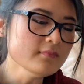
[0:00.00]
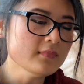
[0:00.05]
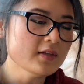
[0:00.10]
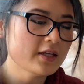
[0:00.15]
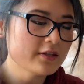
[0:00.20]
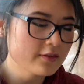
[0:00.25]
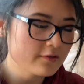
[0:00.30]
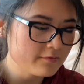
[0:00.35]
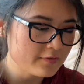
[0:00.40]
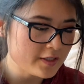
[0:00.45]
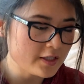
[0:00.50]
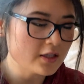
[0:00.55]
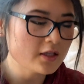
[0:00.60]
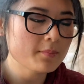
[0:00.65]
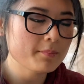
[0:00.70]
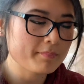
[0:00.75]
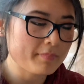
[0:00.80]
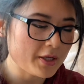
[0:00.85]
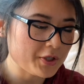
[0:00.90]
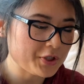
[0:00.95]
the
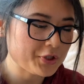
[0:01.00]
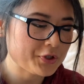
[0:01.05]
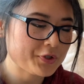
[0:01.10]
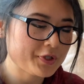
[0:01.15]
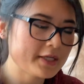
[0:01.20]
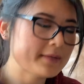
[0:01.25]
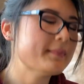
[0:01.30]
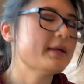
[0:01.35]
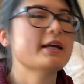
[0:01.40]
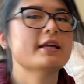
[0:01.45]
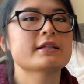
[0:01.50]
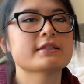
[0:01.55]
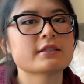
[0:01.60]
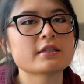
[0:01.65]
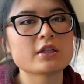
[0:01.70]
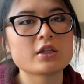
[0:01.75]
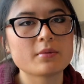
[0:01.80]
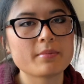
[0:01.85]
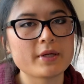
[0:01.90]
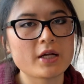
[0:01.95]
vanilla buttercream is a
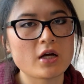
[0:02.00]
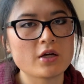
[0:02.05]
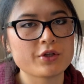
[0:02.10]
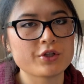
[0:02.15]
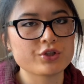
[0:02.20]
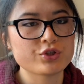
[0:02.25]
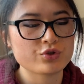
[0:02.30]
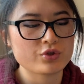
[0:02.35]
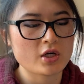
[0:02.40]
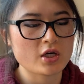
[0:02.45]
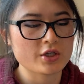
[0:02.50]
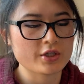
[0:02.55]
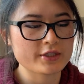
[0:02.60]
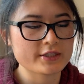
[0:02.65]
little bit on the stronger